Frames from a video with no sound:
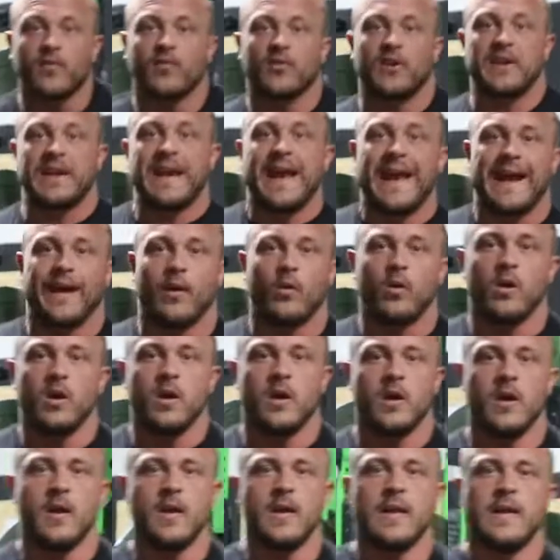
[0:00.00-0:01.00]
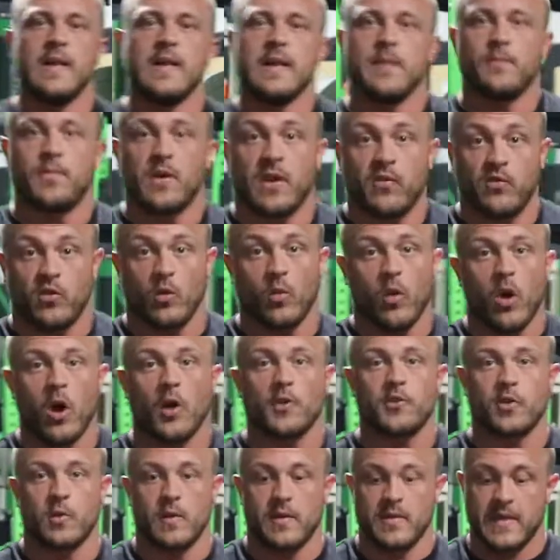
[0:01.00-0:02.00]
in for now, but if you
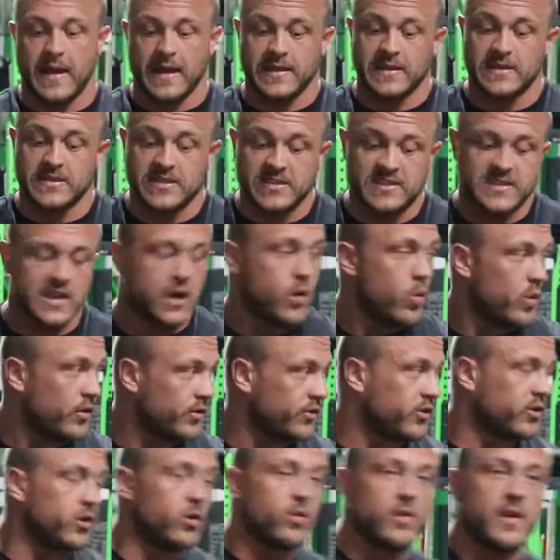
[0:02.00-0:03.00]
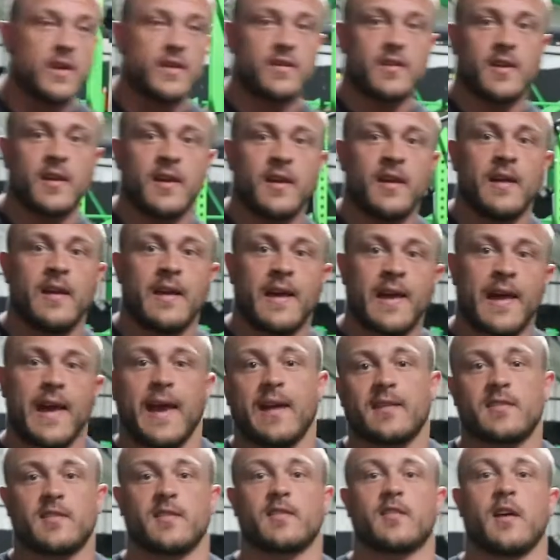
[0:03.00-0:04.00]
are doing that, you still want to do these
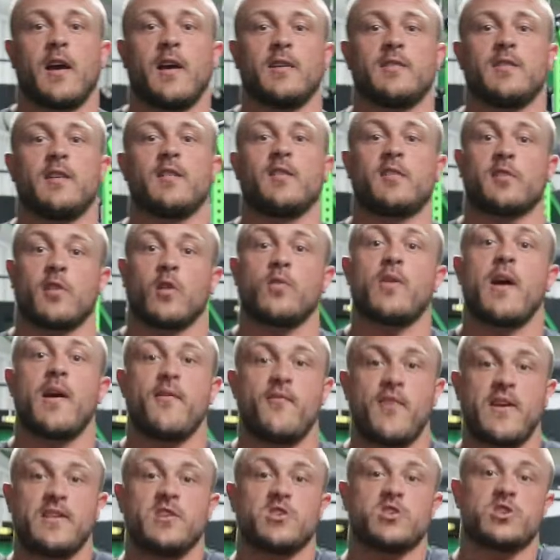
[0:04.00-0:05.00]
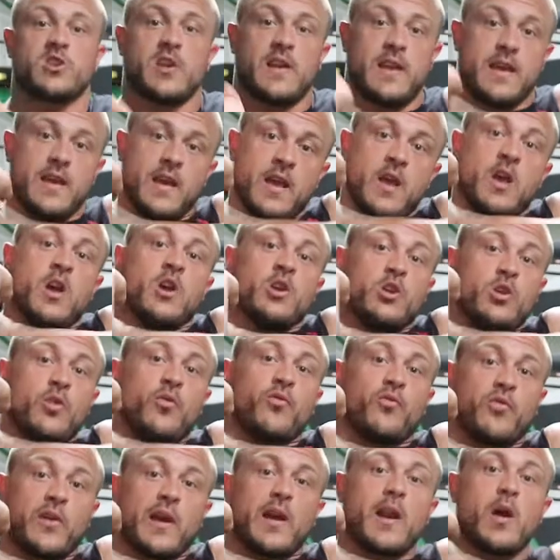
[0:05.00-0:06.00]
exercises so that eventually you
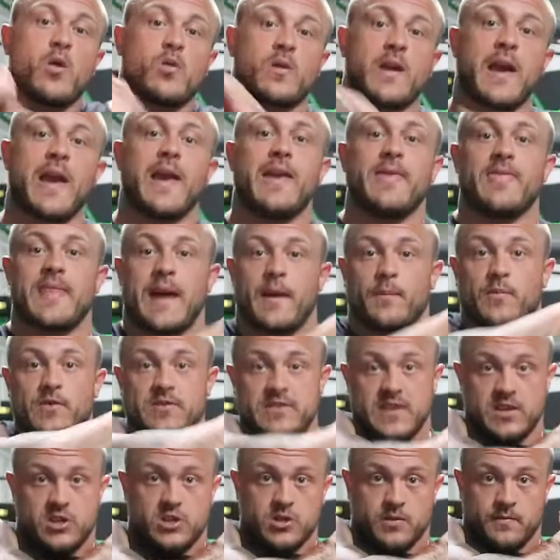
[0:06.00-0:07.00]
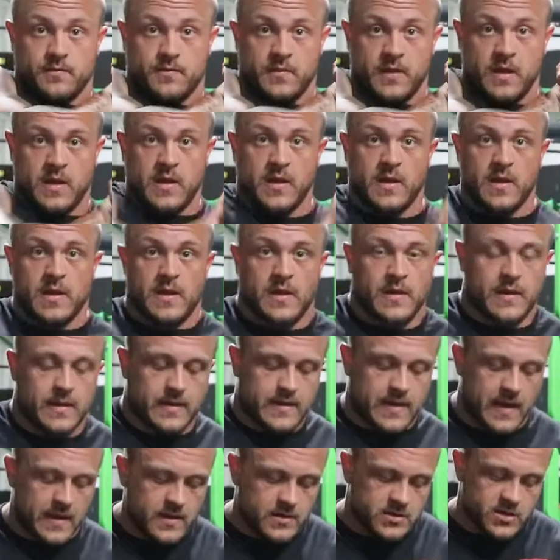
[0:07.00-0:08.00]
feel okay in that position.
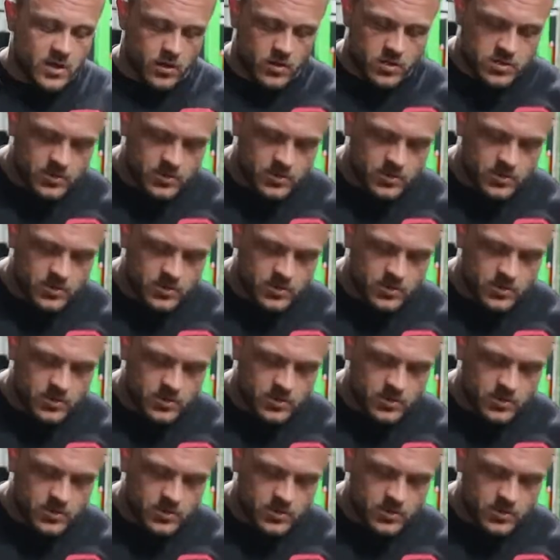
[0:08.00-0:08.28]
Okay, so